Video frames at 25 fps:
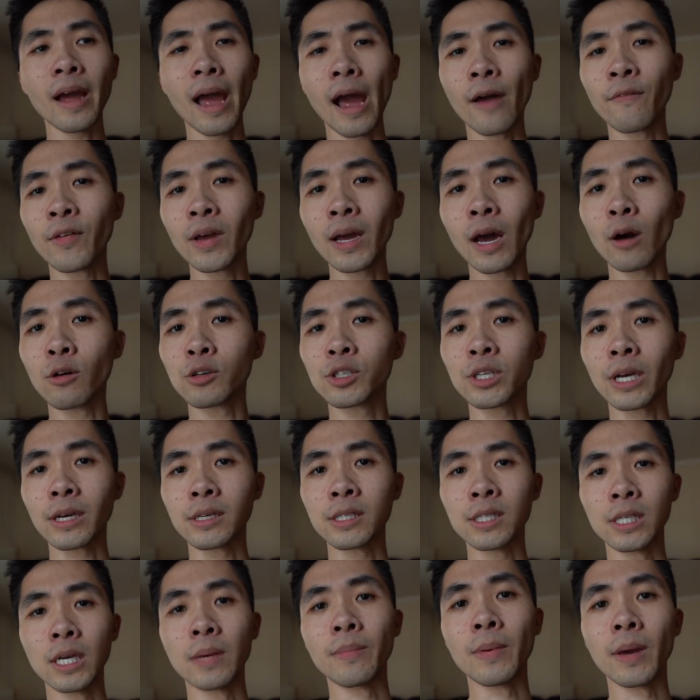I think I was
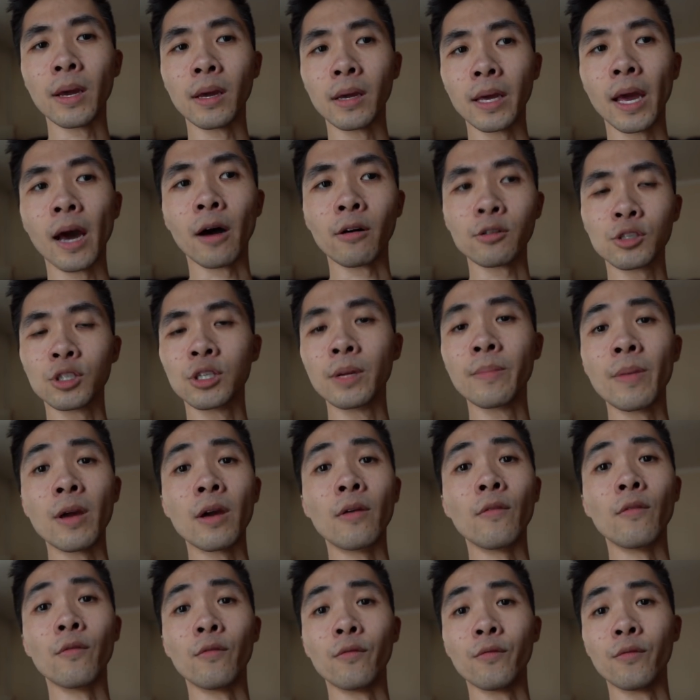like sleeping. Yeah, I was
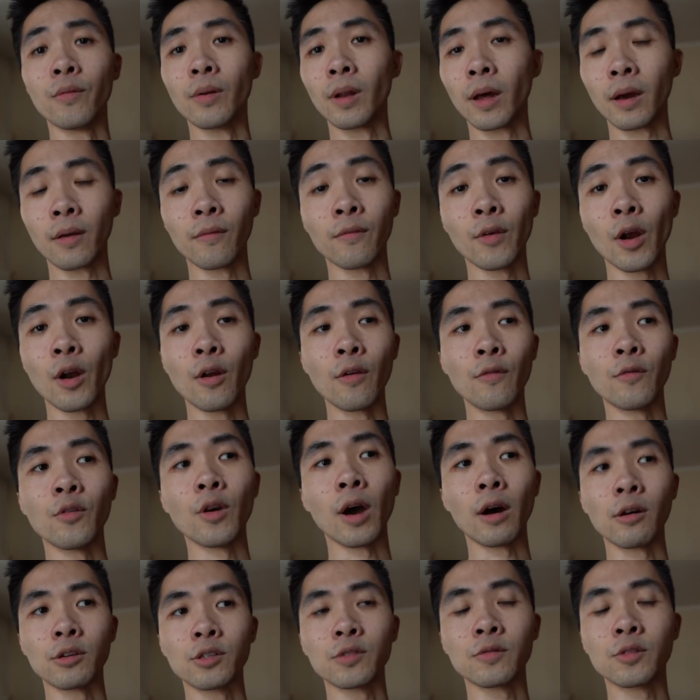sleeping like very
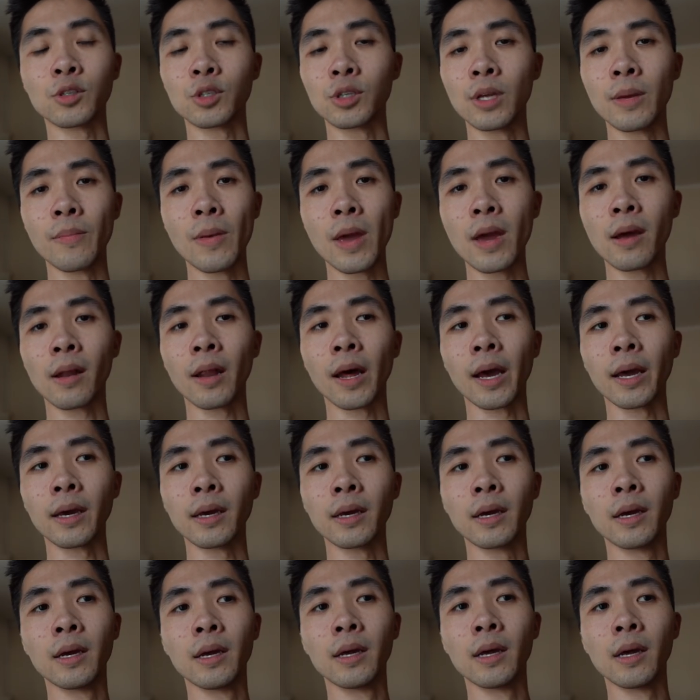few. I was sleeping
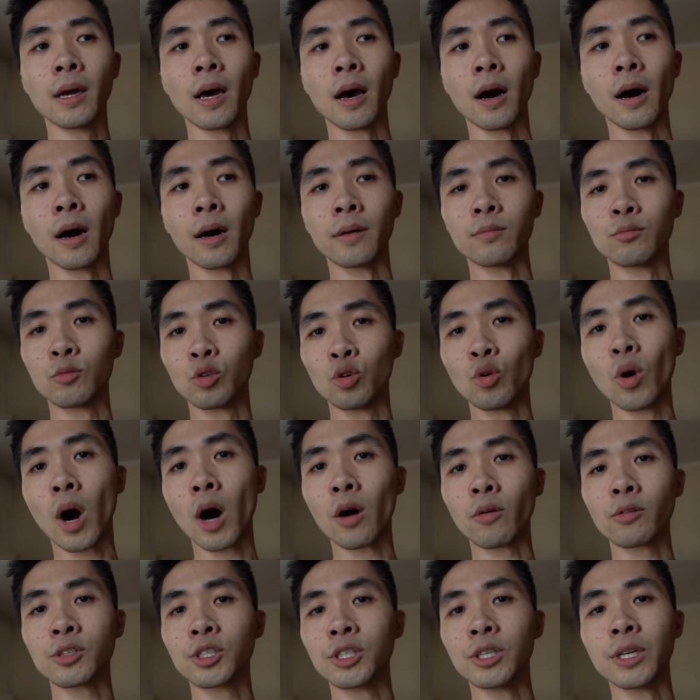like uh, two
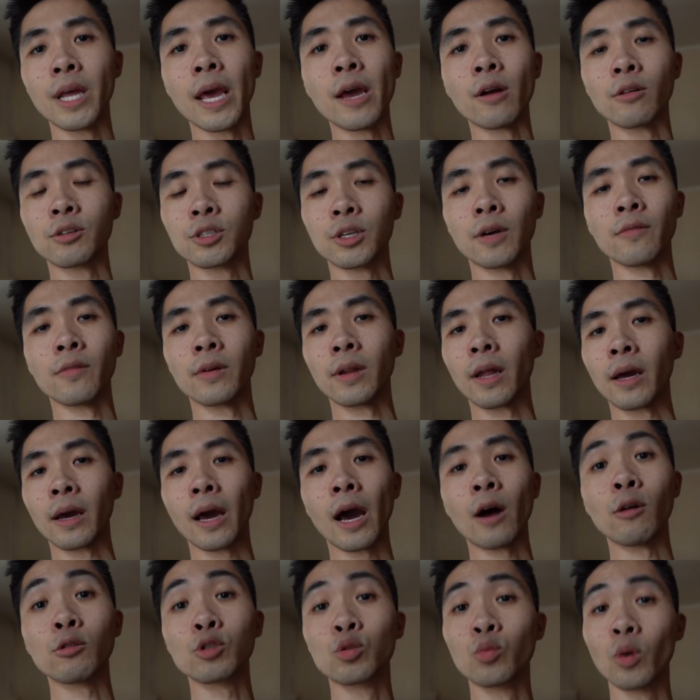hours a day or something. Like
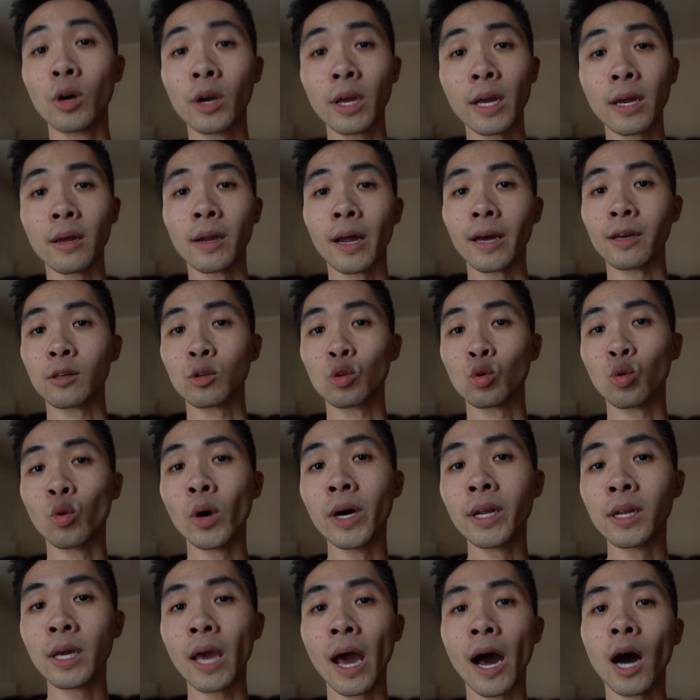I was working like
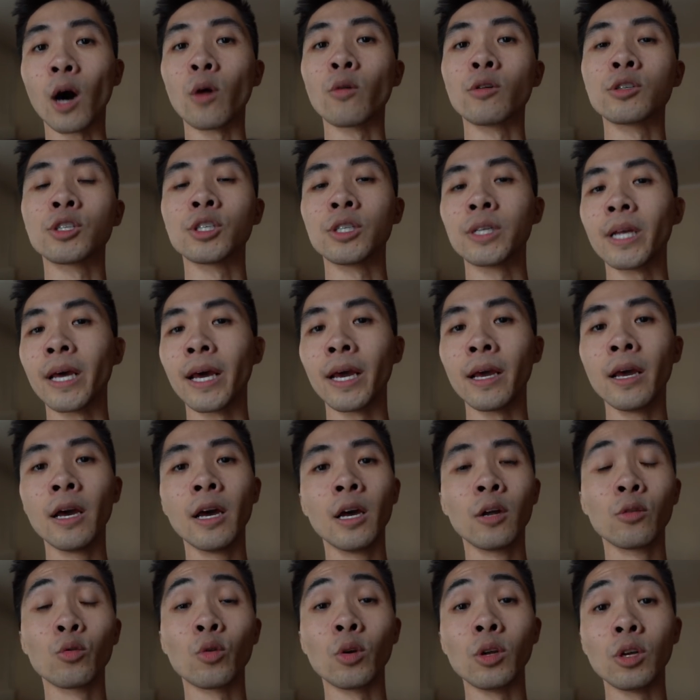20 hours a day,
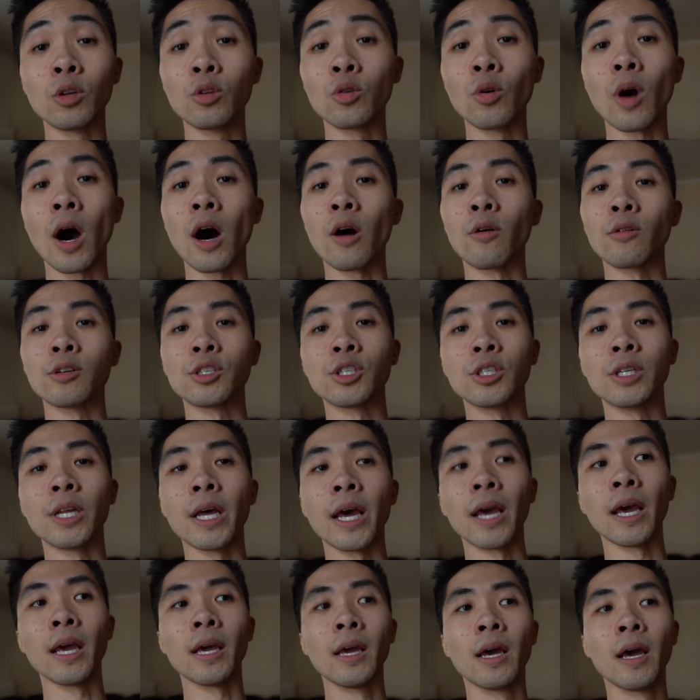22 hours a
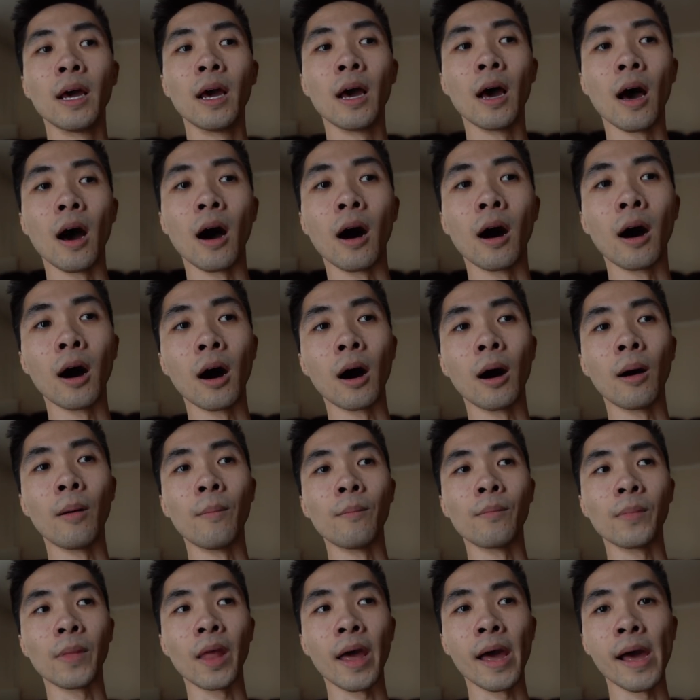day
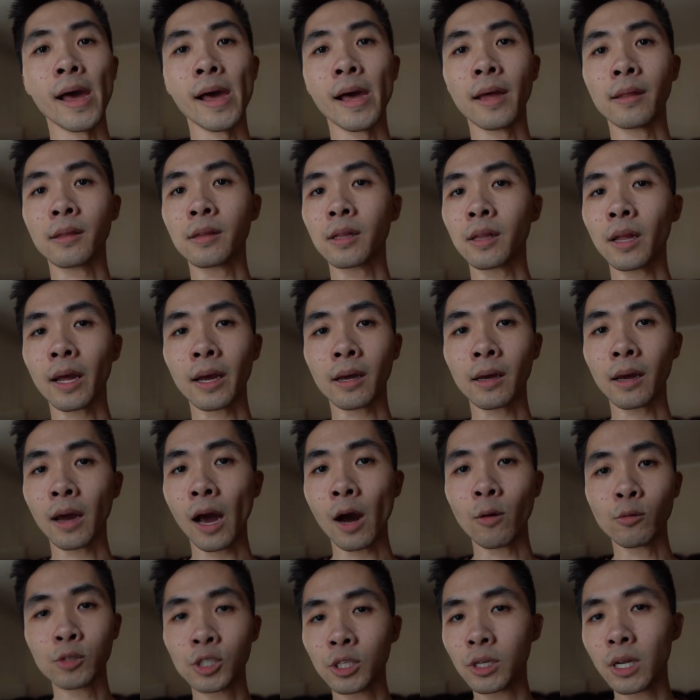um, and like
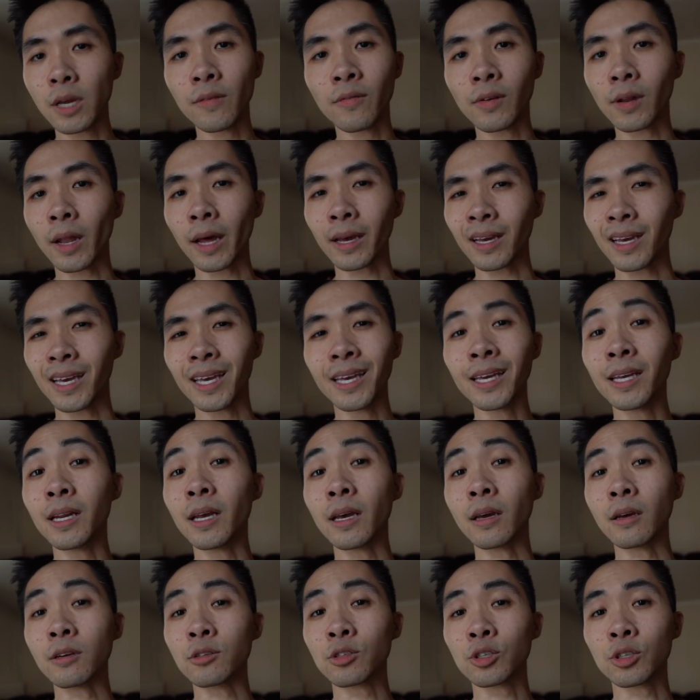I wasn't even like
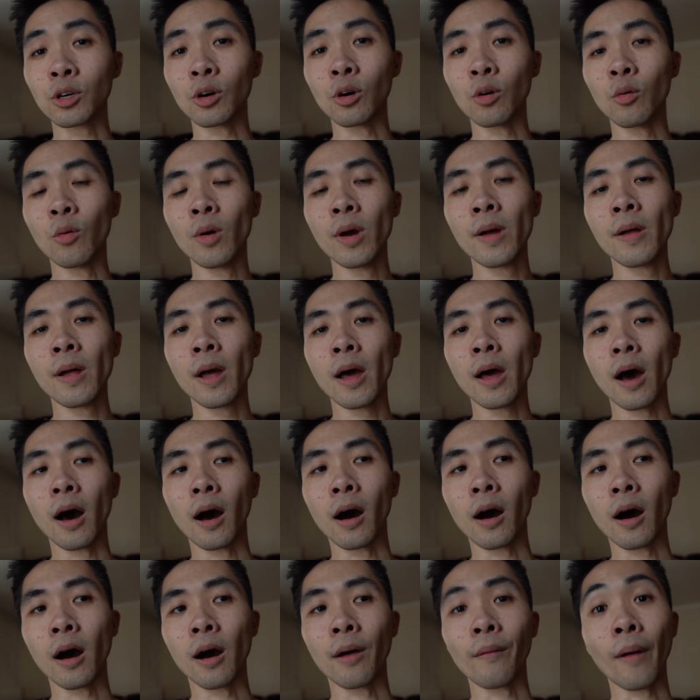eating. So
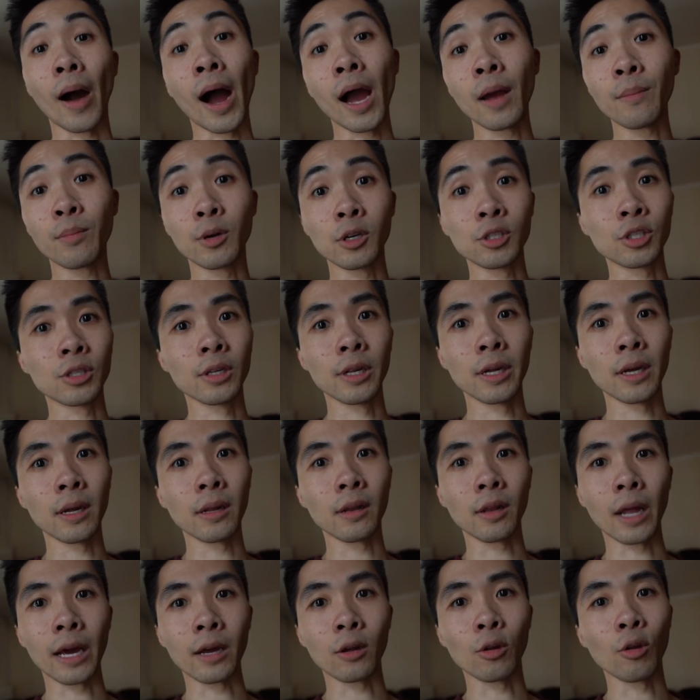uh, I personally
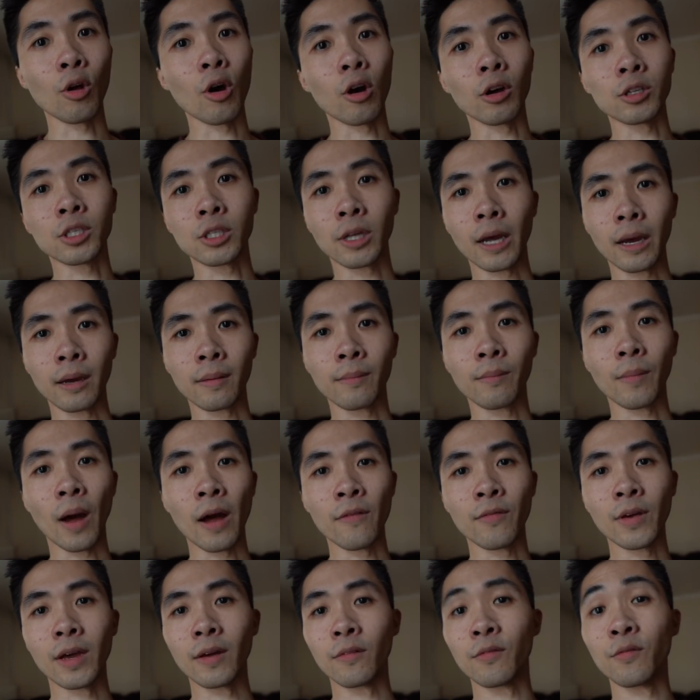like lost like
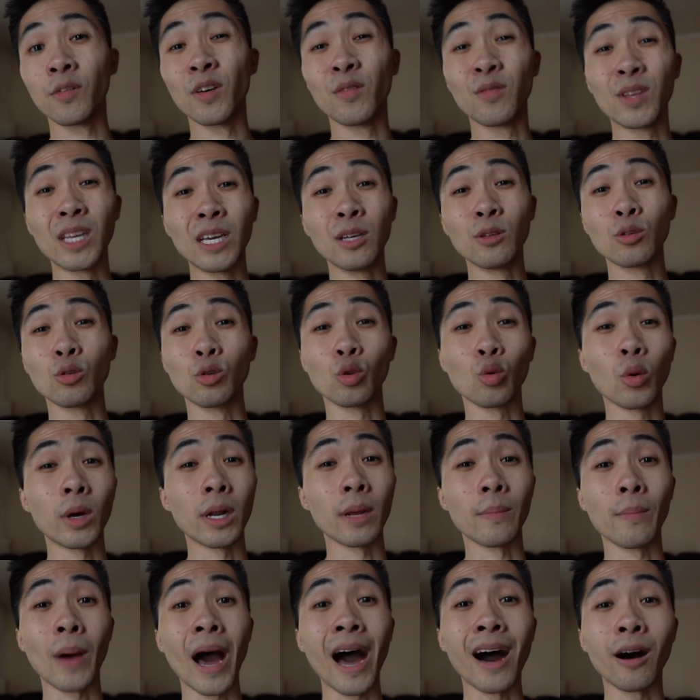I think 15 to
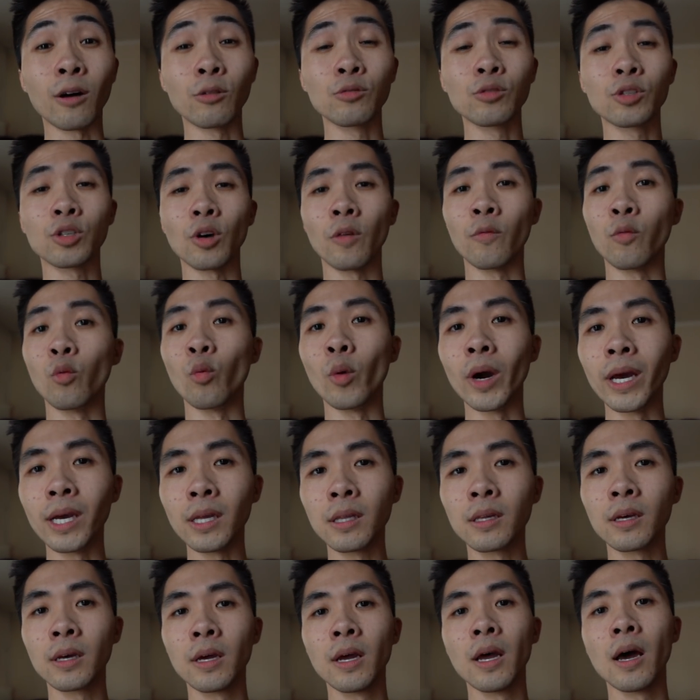20 pounds of
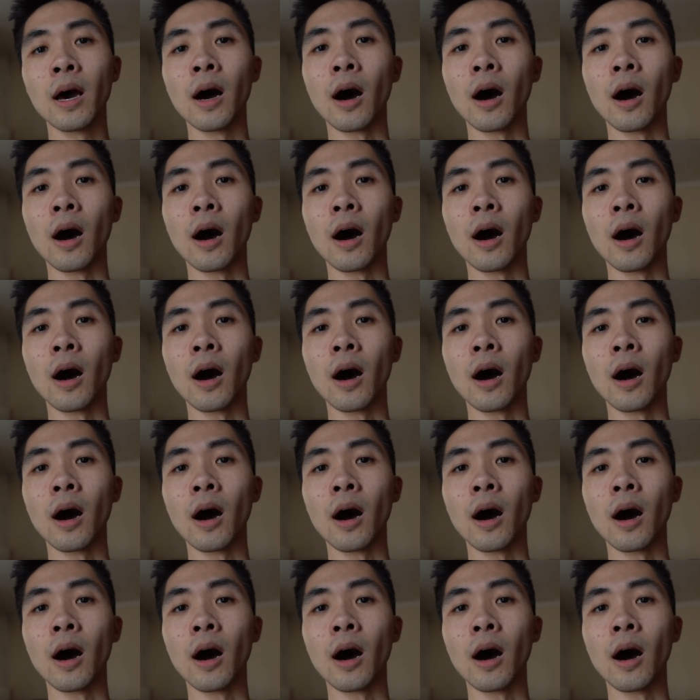weight.